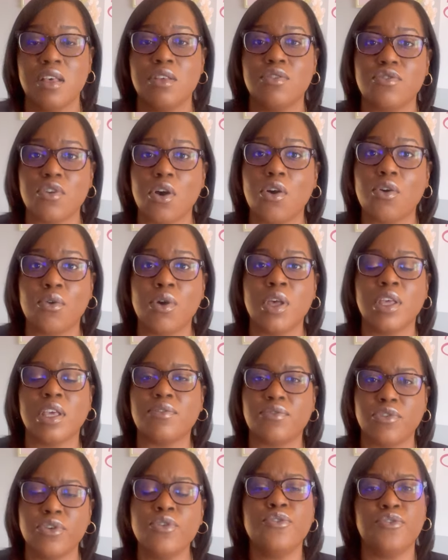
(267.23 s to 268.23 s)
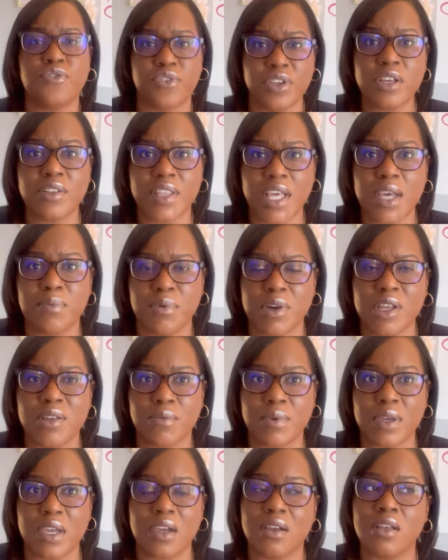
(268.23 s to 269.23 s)
So if you feel that
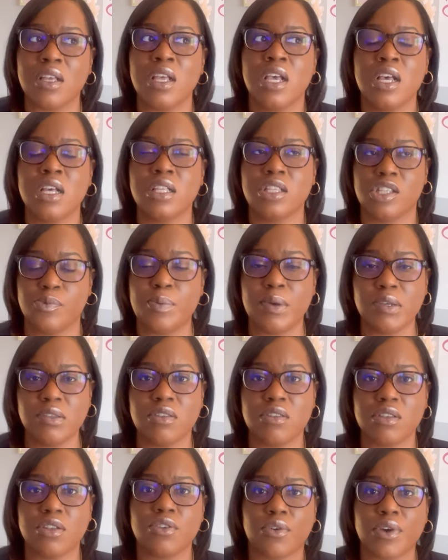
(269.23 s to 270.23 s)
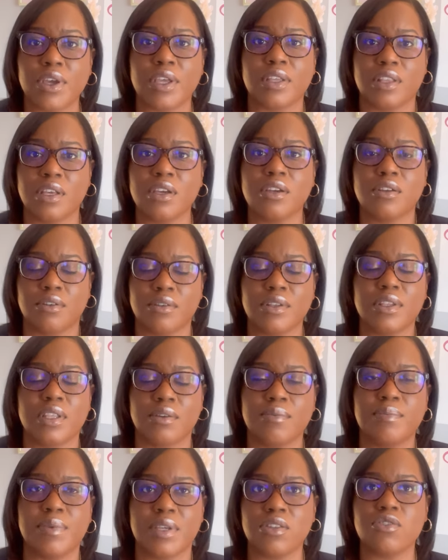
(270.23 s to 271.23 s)
point where this person's annoying, they're,
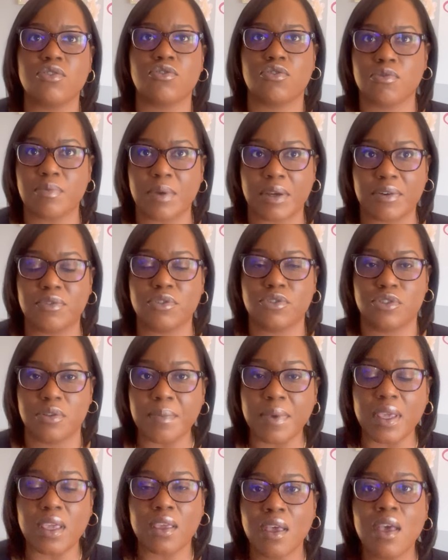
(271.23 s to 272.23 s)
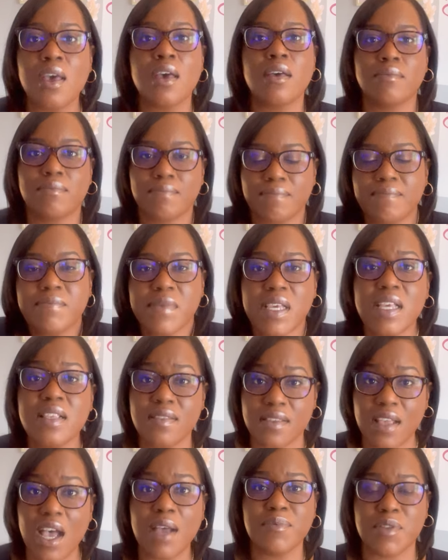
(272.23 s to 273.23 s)
they're being disrespectful to me
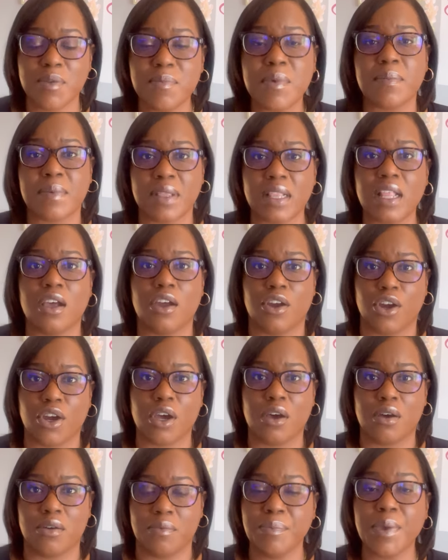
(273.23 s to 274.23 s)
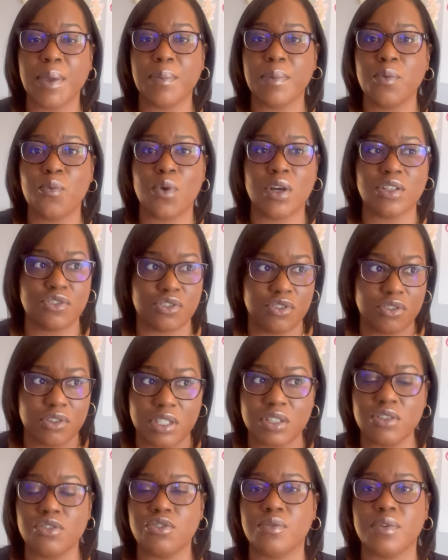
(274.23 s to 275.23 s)
it's time to maybe let her go. Maybe once you
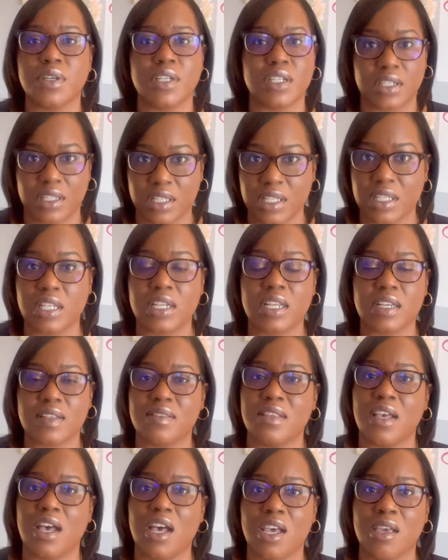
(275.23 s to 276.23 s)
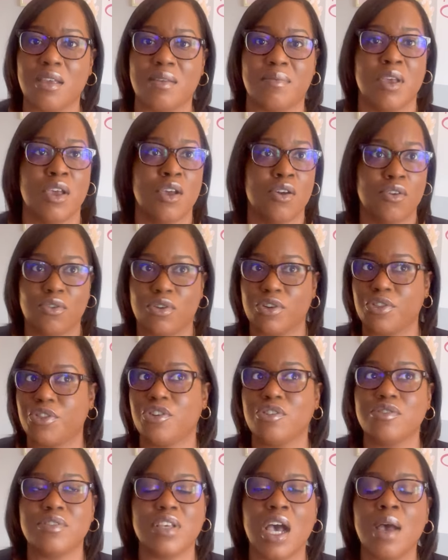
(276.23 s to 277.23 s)
can do it and then the next time or
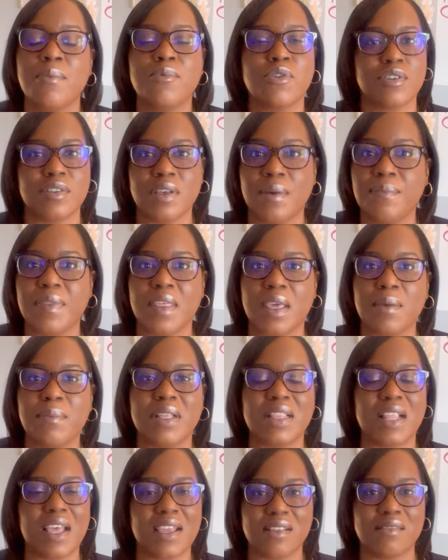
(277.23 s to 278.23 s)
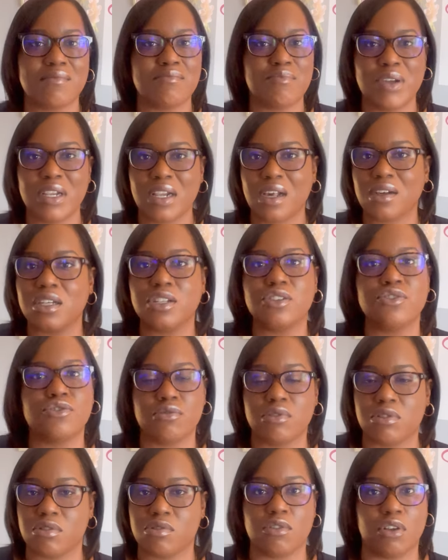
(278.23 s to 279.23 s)
third time or something, but like we're not gonna
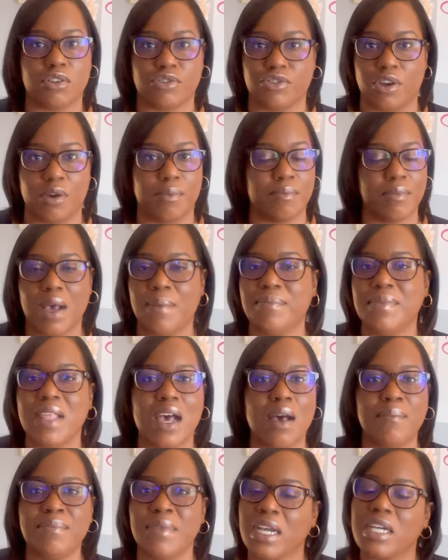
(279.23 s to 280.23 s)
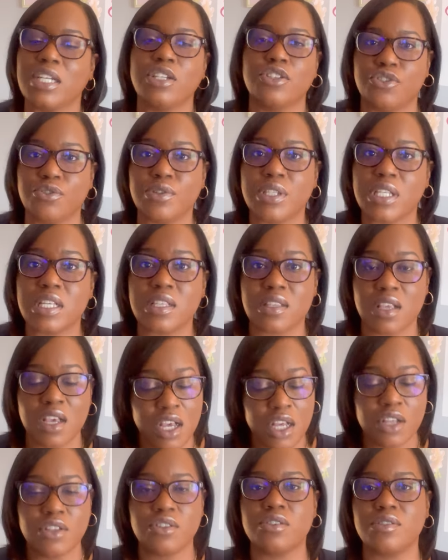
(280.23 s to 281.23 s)
do this long term. I'm not I'm not gonna do this.
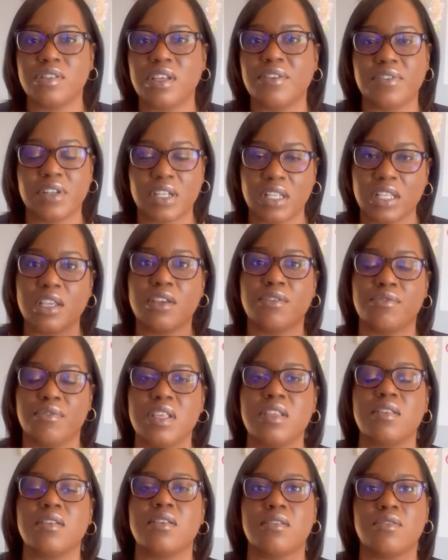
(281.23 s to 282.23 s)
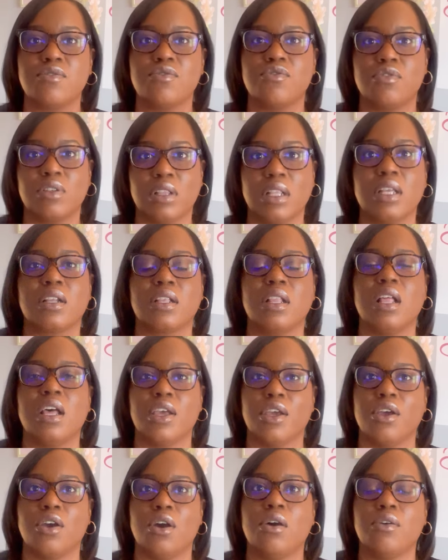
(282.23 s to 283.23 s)
So definitely a reason to let a
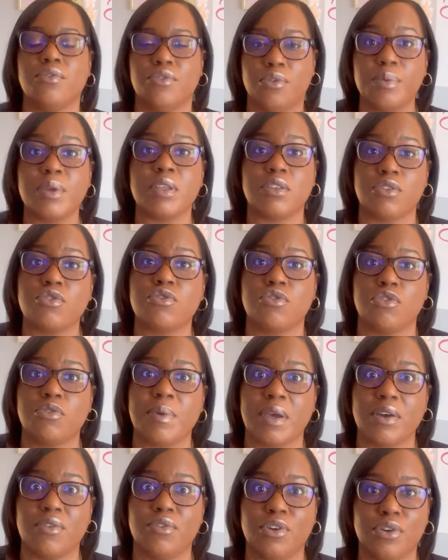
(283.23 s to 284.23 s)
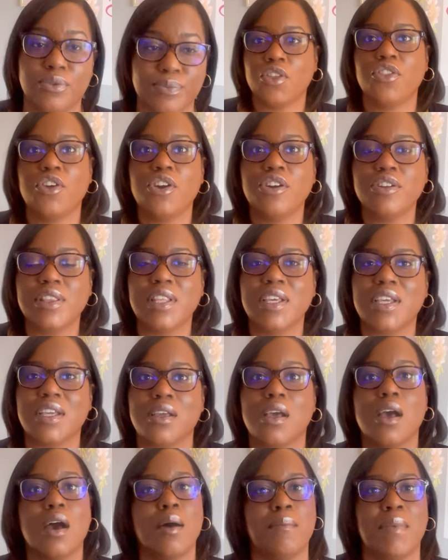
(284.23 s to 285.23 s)
client go for being disrespectful. The third
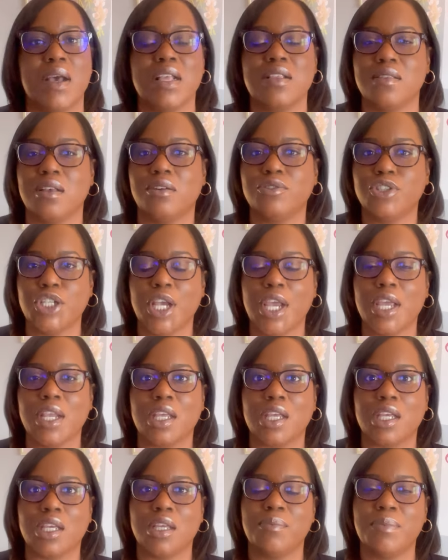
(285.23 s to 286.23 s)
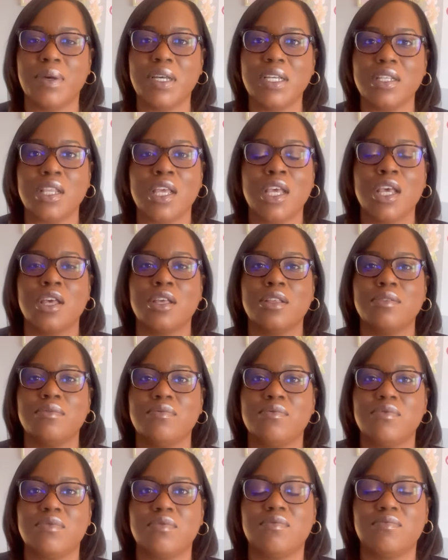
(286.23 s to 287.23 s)
thing might sound shady, but
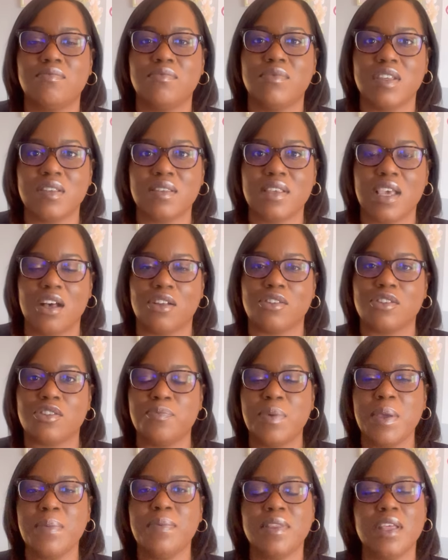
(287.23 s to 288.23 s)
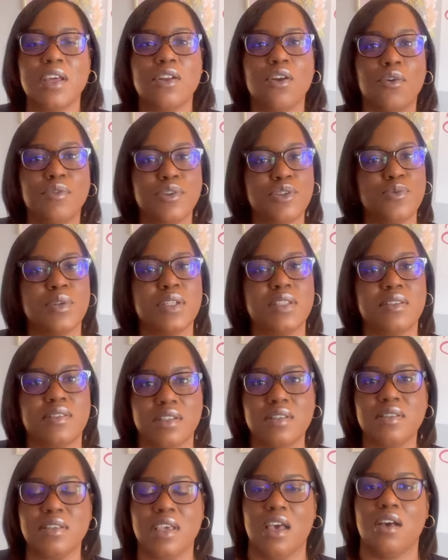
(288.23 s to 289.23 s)
discounts. People that always want
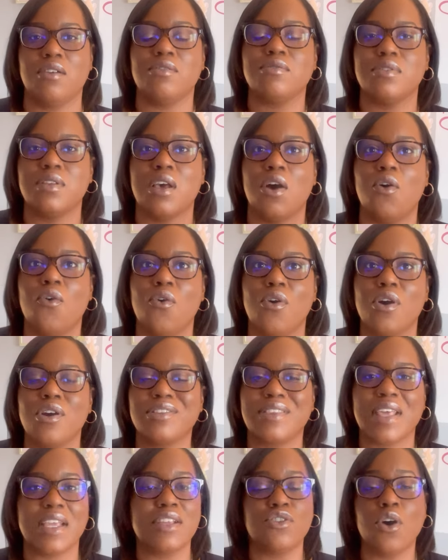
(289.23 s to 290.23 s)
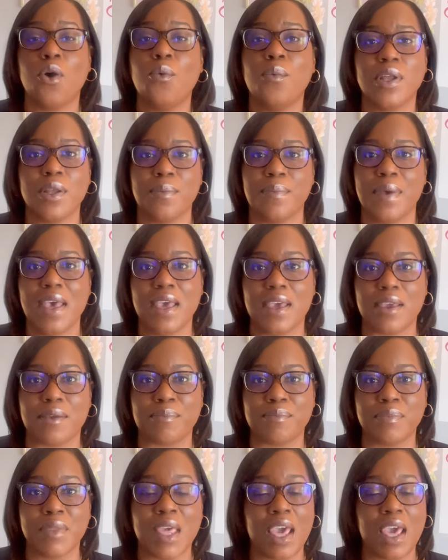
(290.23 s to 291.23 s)
discounts or they don't wanna
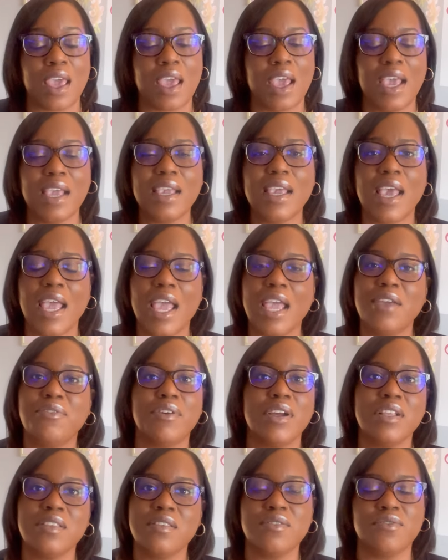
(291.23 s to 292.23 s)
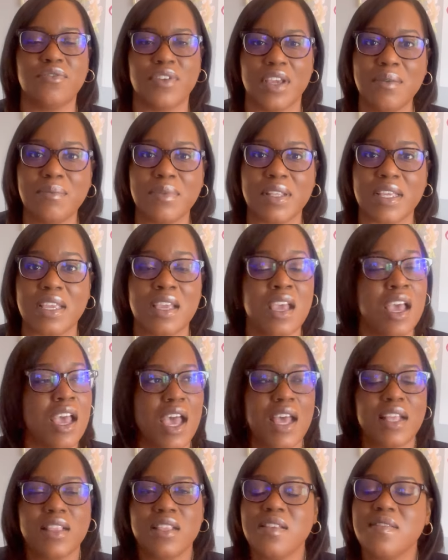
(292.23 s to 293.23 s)
pay aka friends and family.
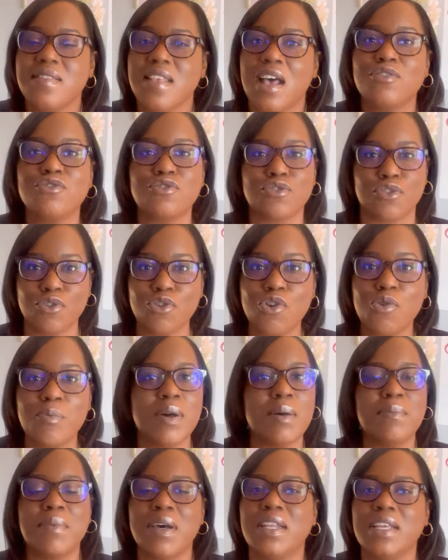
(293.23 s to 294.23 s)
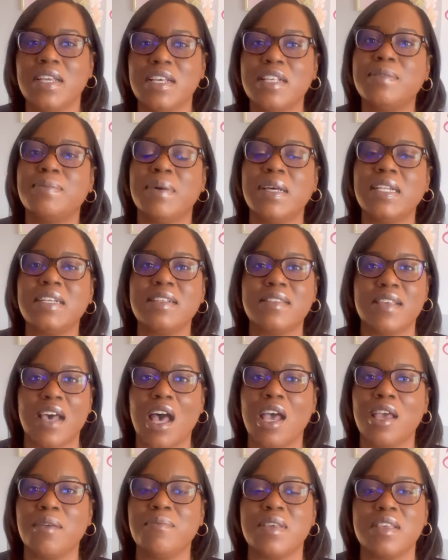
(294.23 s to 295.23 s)
And this sounds cruel, but money is money,
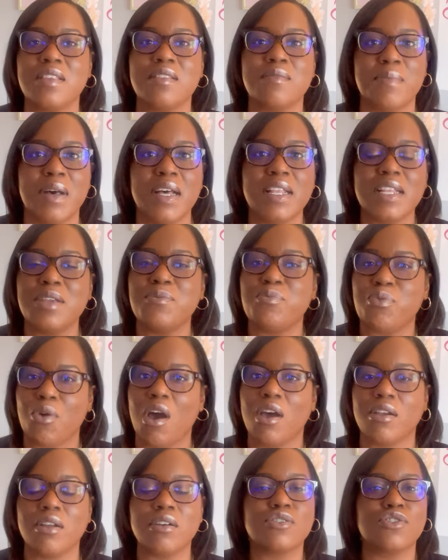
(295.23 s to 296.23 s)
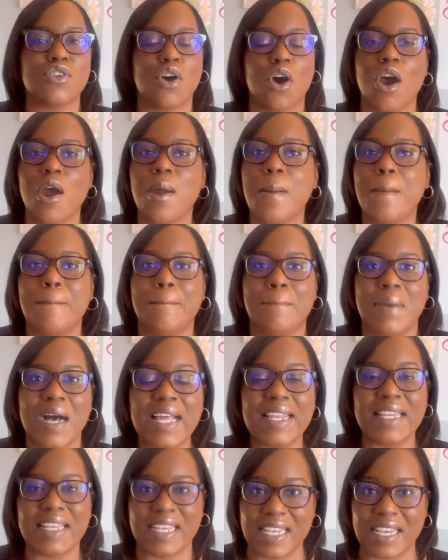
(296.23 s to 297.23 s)
time is money, products are
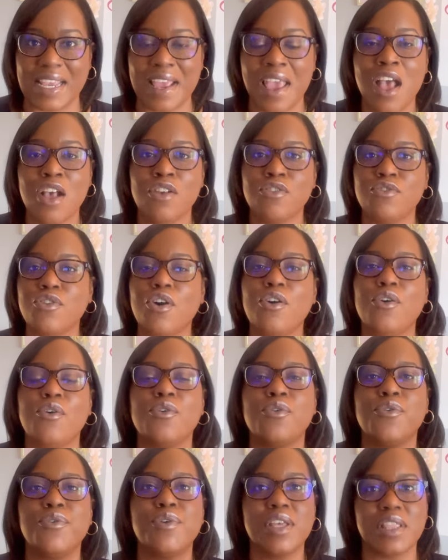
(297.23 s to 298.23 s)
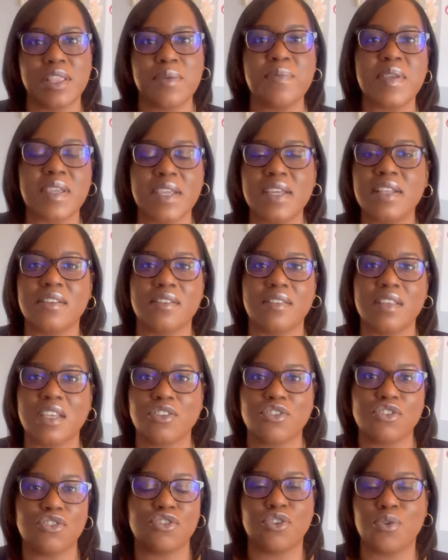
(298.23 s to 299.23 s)
money. So in the beginning
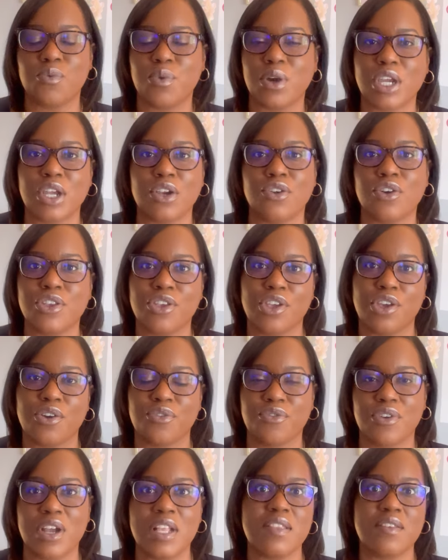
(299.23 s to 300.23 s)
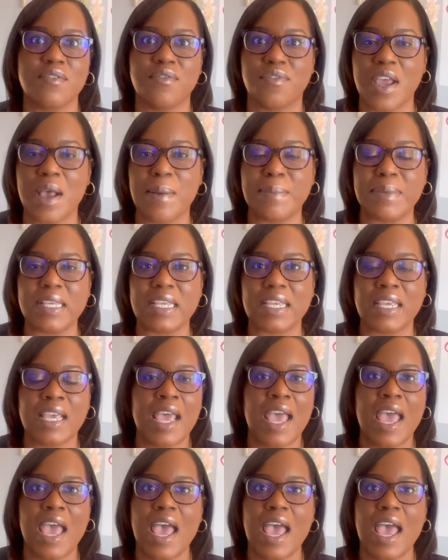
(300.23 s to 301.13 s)
stages, you're working on your friends and family.